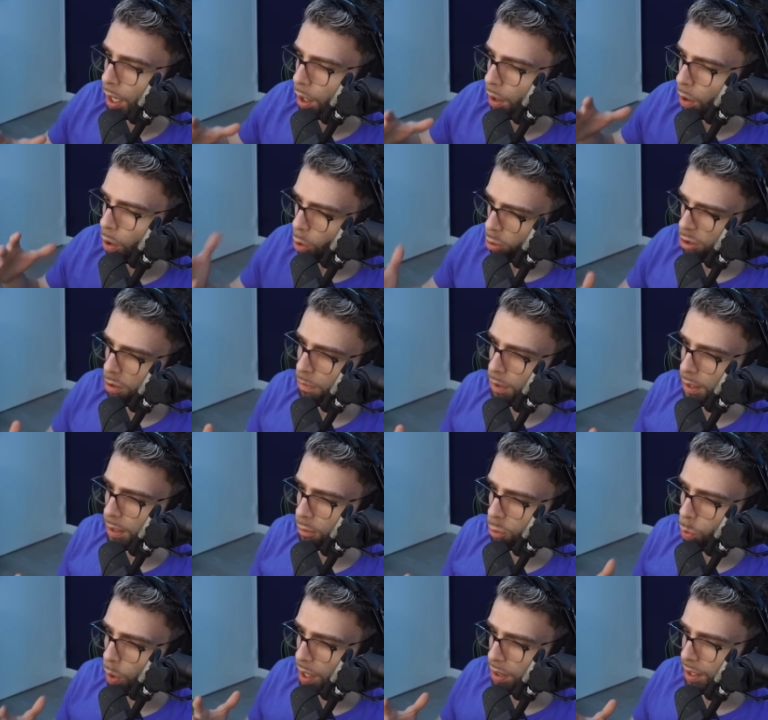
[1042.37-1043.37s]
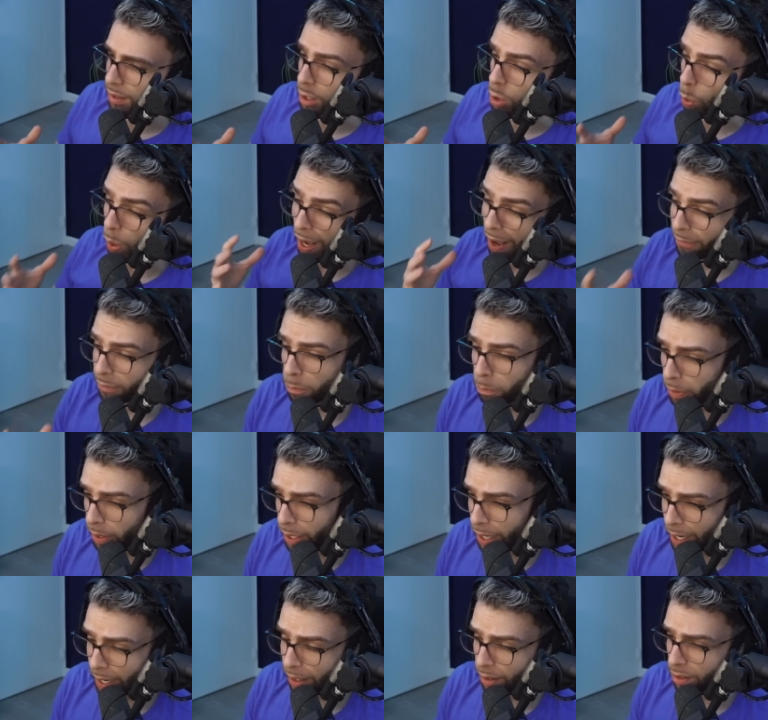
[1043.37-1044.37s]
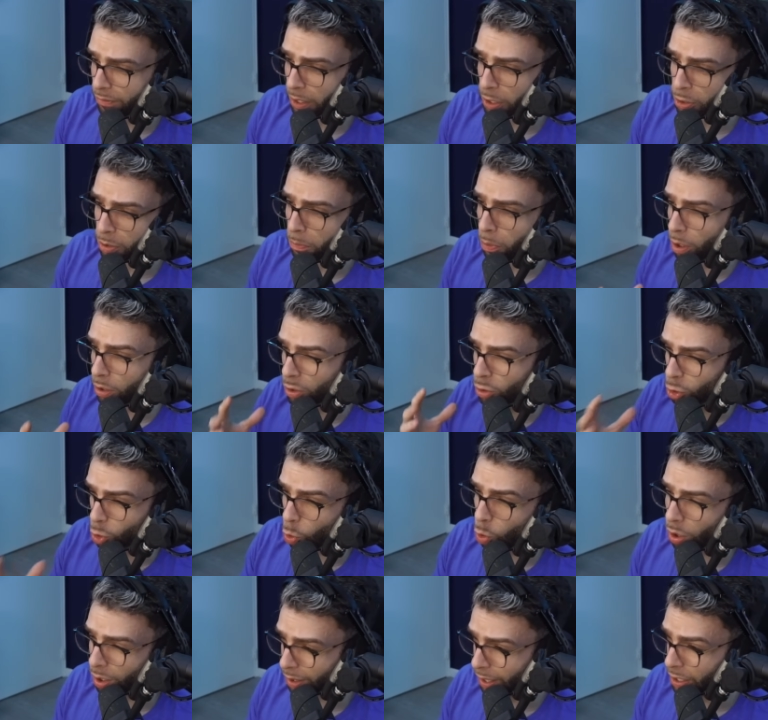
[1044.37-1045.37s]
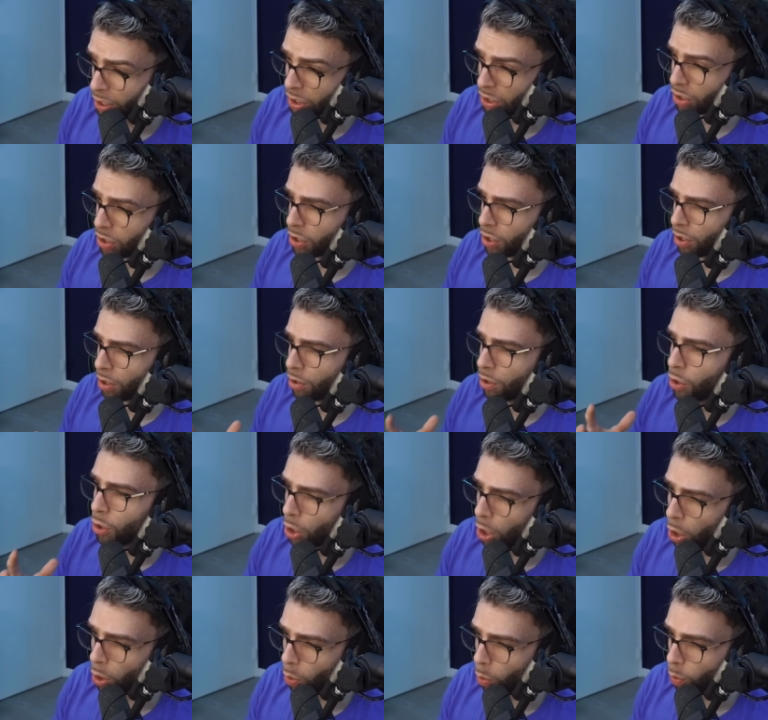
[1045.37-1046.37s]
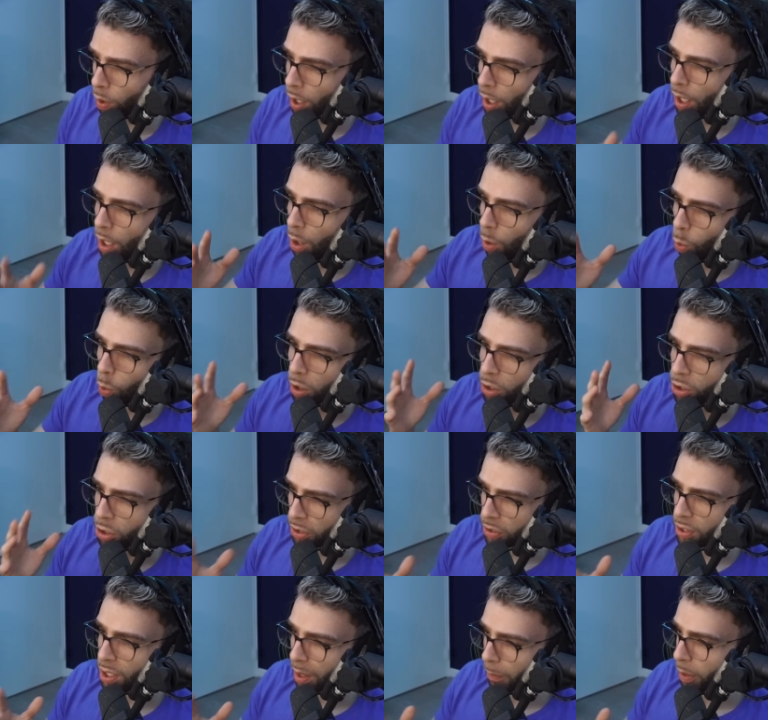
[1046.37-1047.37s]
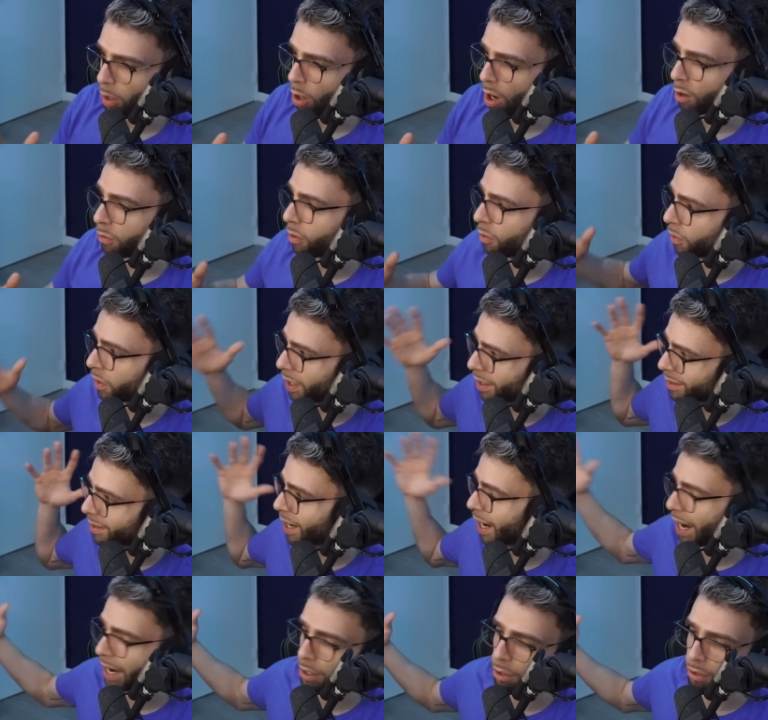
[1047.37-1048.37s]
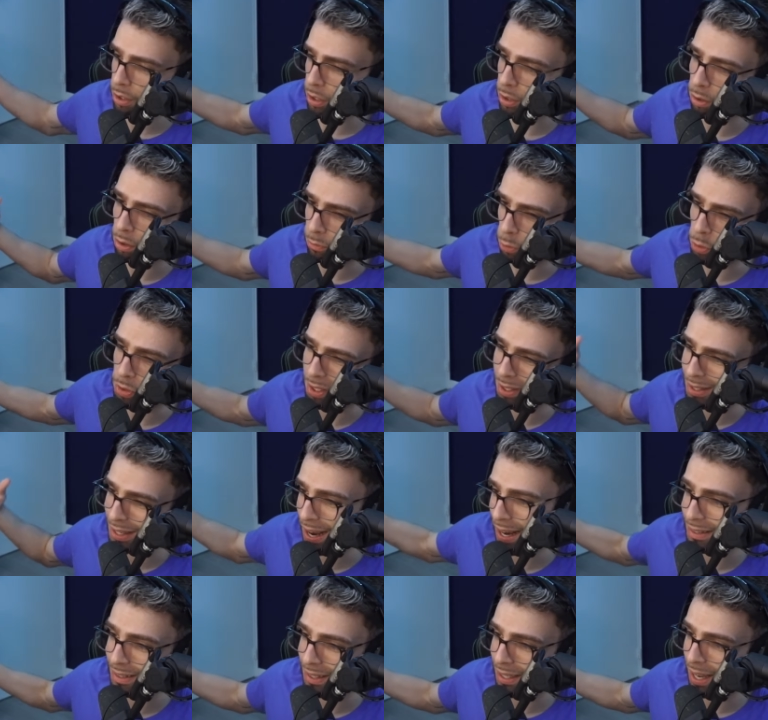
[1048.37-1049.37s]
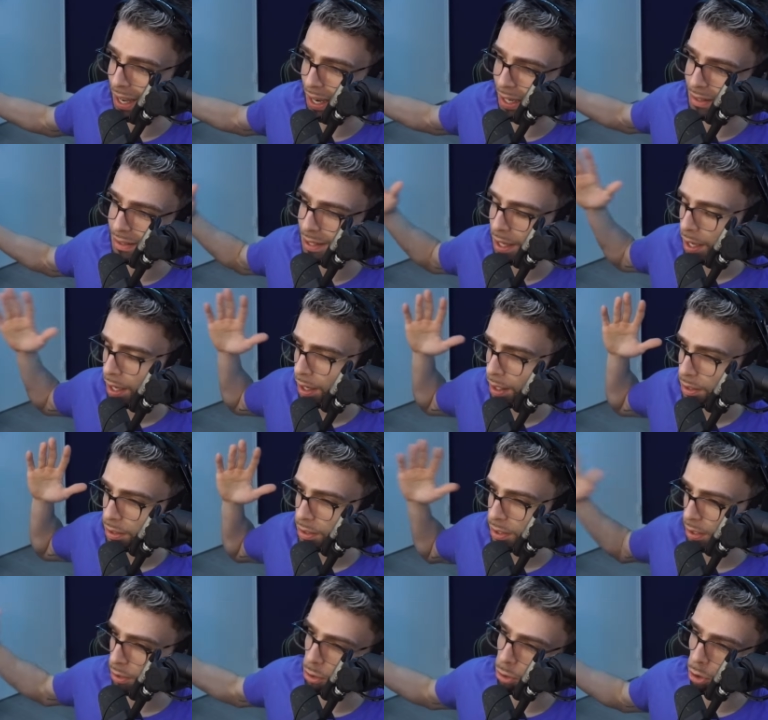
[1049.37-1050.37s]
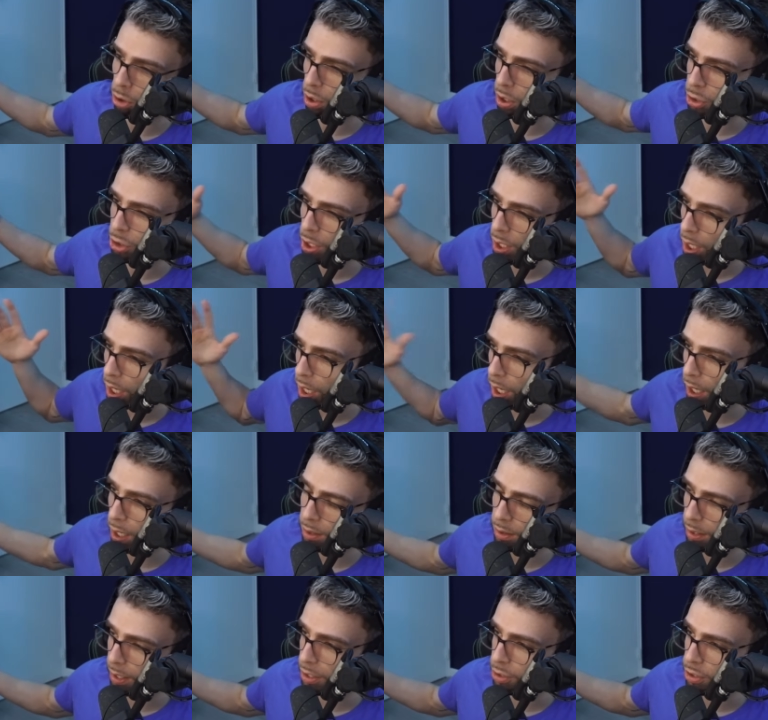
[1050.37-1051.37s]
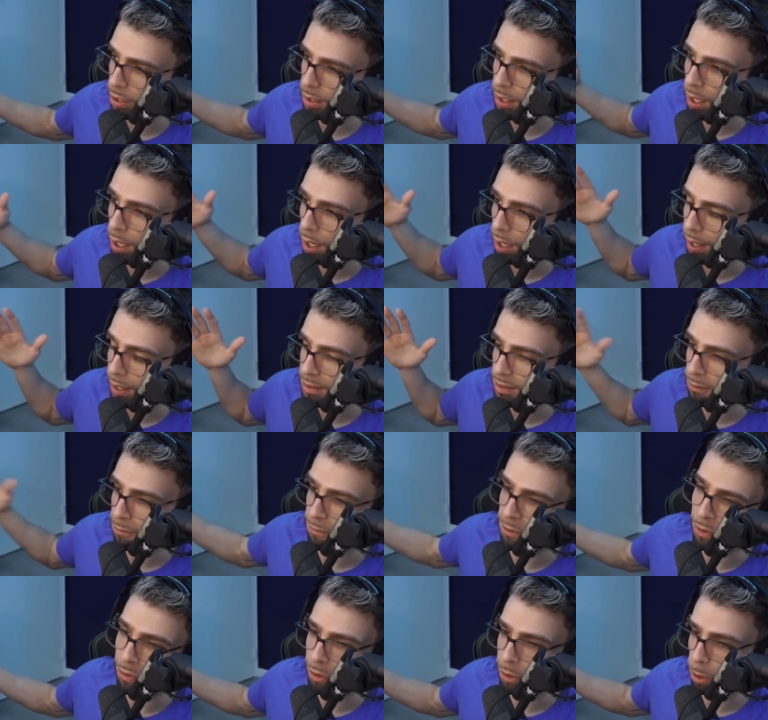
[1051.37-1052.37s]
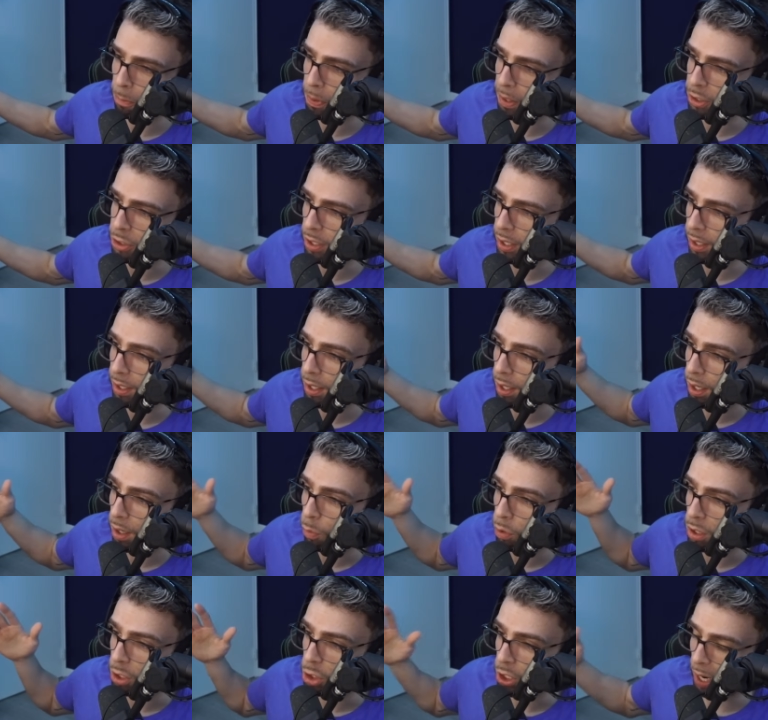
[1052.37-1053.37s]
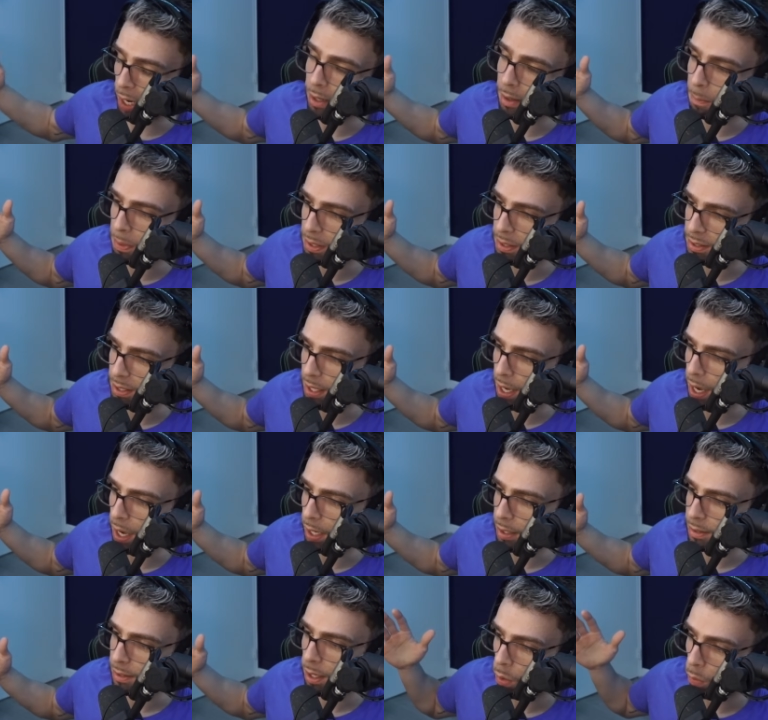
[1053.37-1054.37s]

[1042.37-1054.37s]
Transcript: Ultimately, do I think that you have to play at a high elevation park to score on Legend this year? No. We're just coming off of an entire year of using 99s since launch on Legend against inferior pitching with giant PCIs